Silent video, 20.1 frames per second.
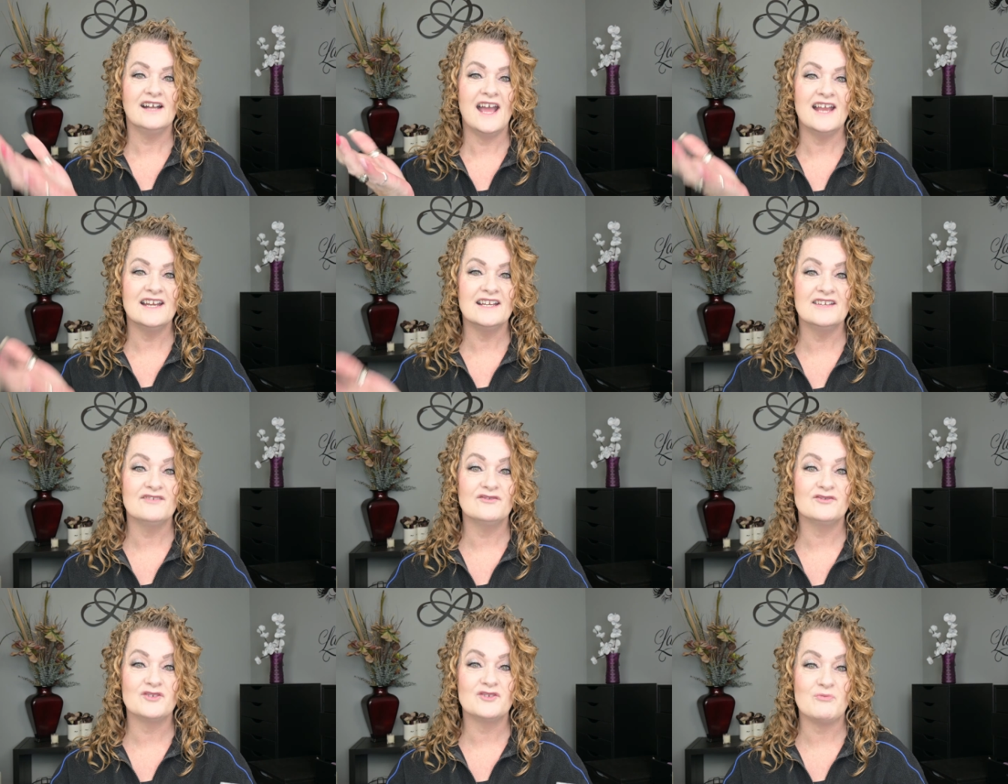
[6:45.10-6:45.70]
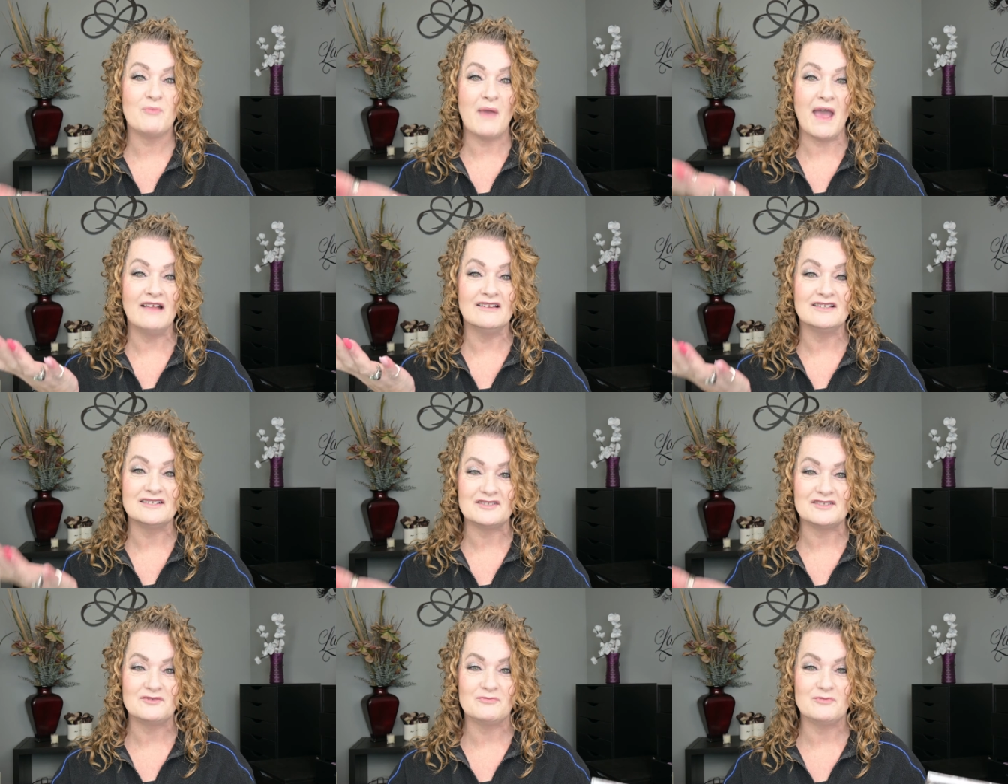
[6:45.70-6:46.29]
Kind of gives the
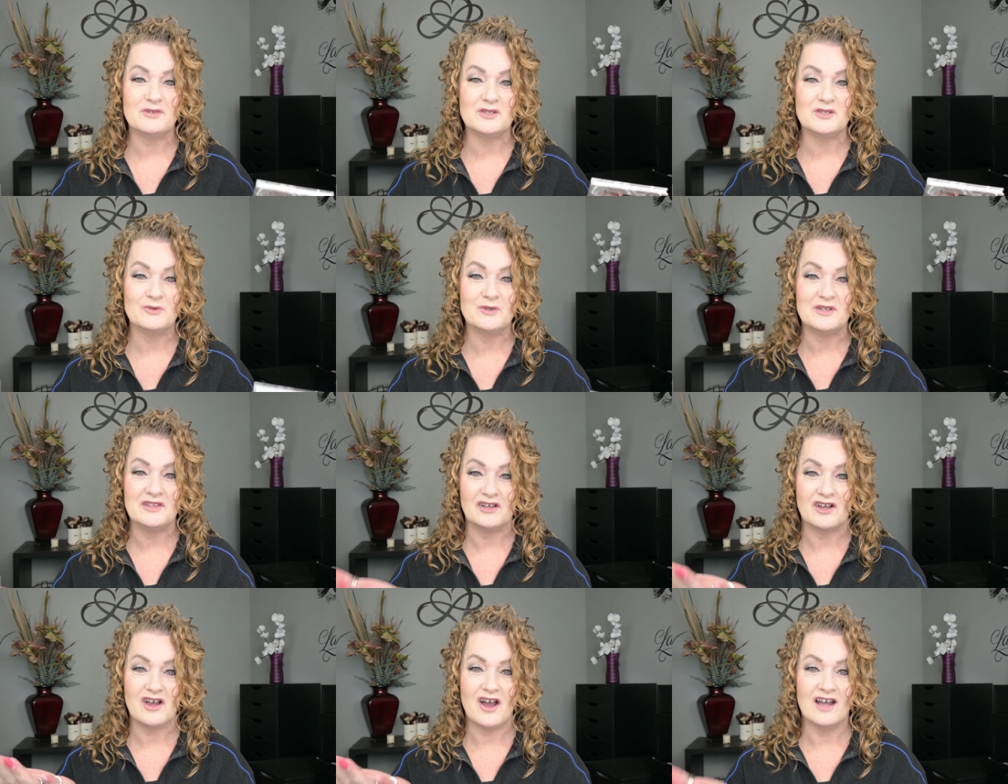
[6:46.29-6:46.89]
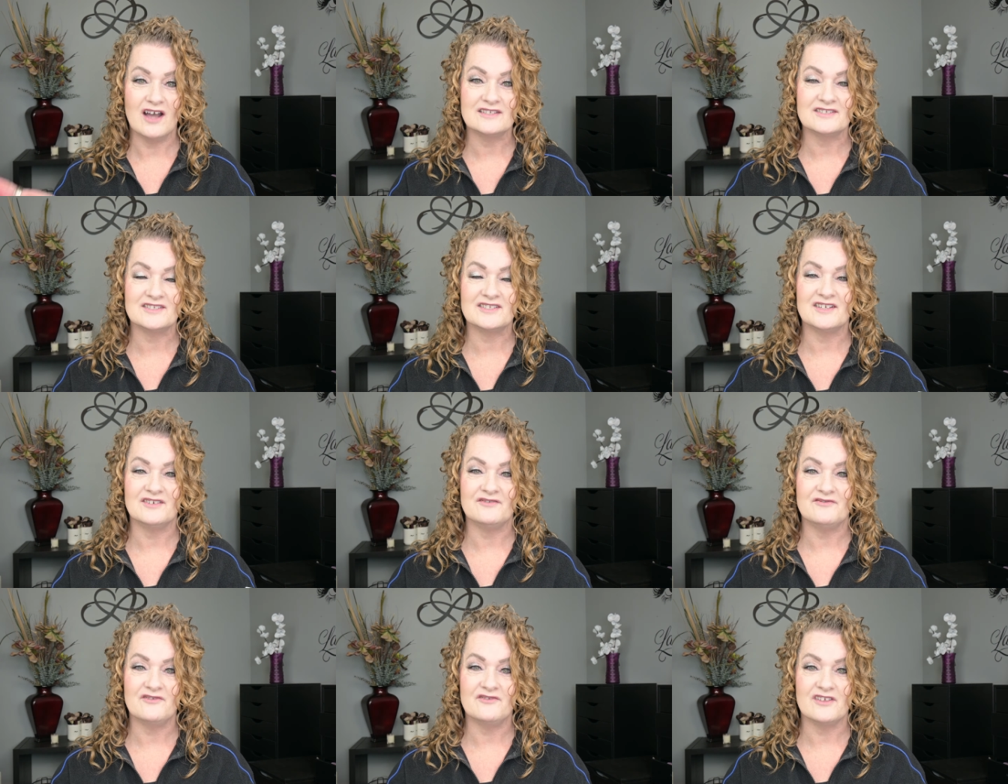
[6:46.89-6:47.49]
balance between the cost
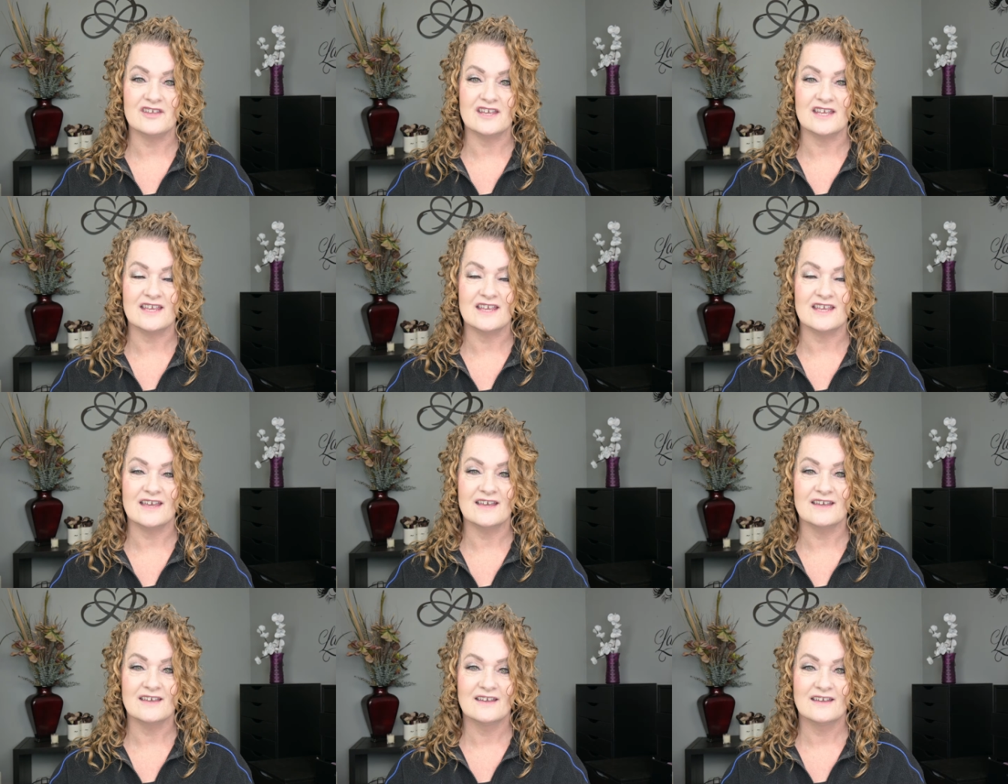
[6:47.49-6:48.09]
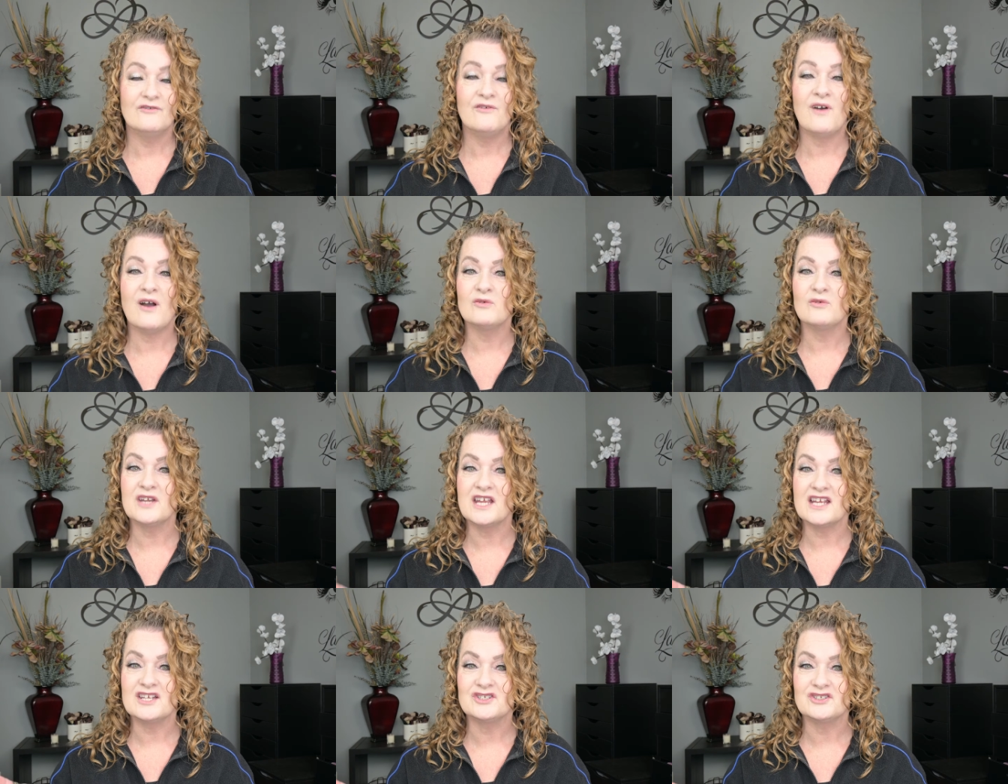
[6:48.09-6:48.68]
of the
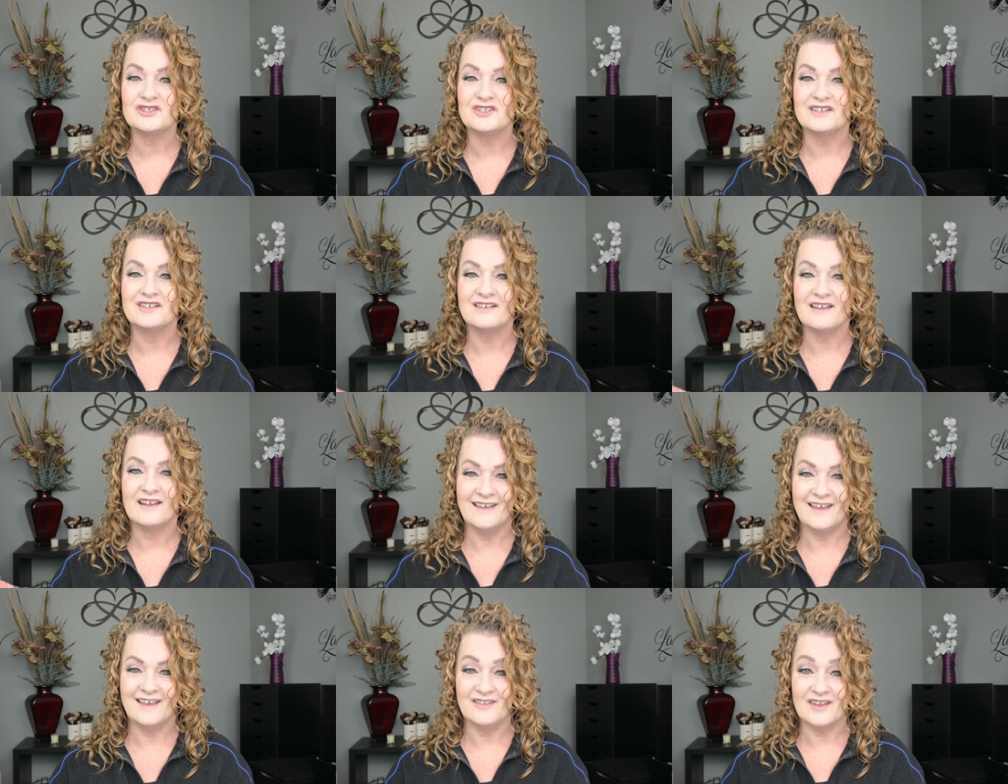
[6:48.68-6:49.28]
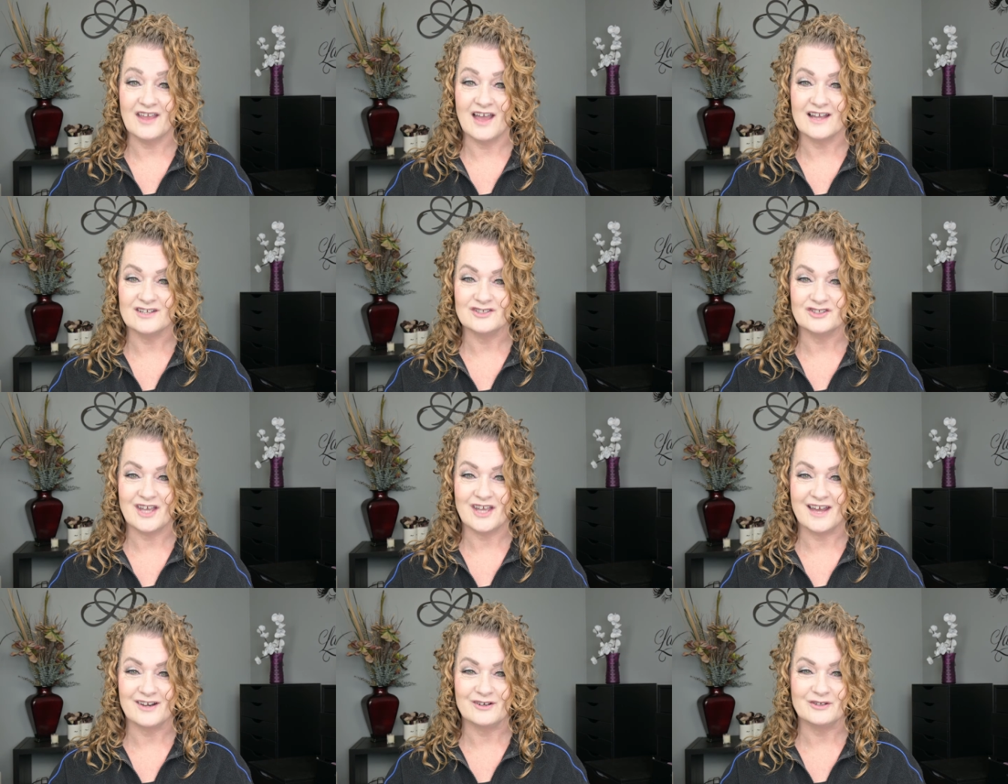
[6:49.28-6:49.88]
foundation and the
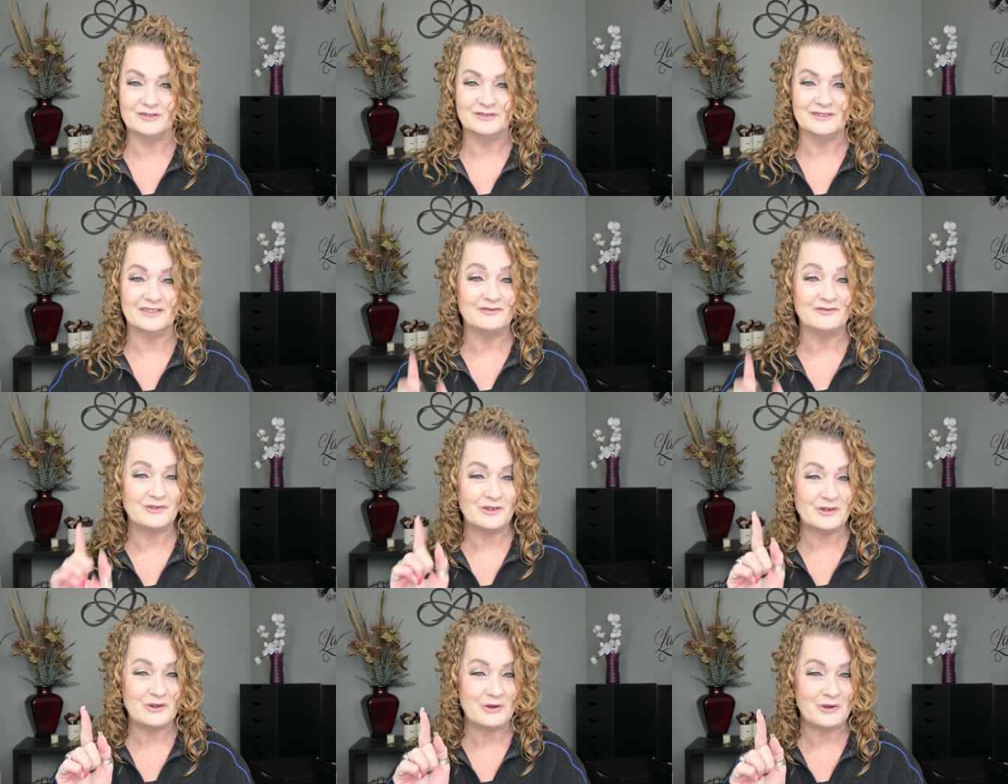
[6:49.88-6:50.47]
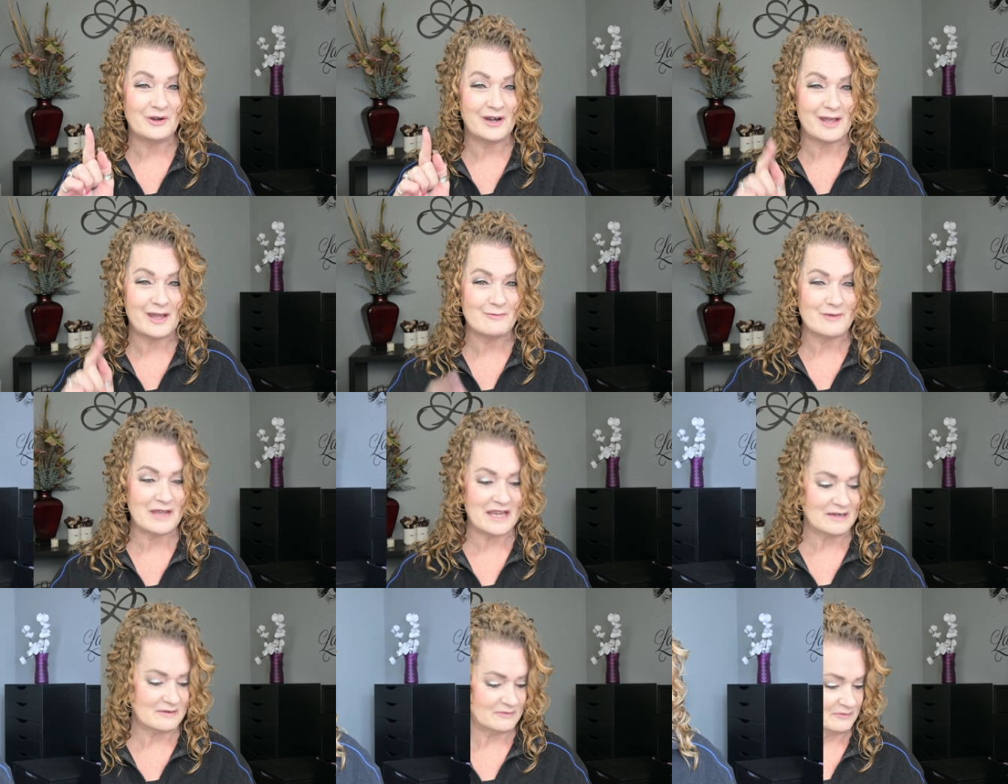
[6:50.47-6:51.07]
eyeshadow, if you know what I mean.